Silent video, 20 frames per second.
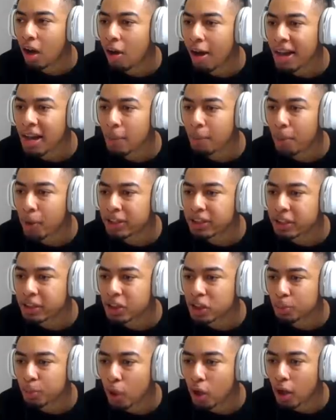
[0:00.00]
Oh, I done pushing
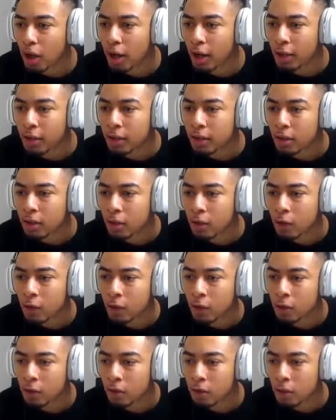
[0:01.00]
the spawn.
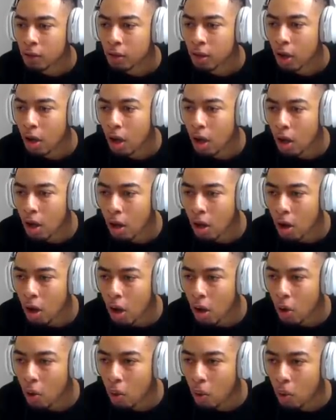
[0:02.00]

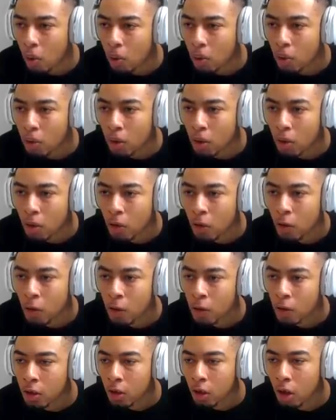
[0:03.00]
Oh.
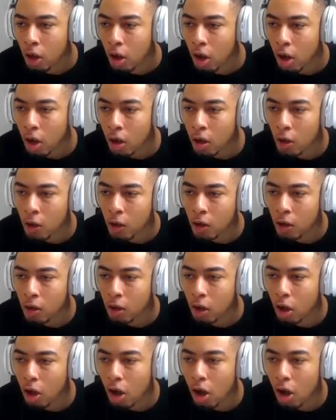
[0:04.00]
Oh.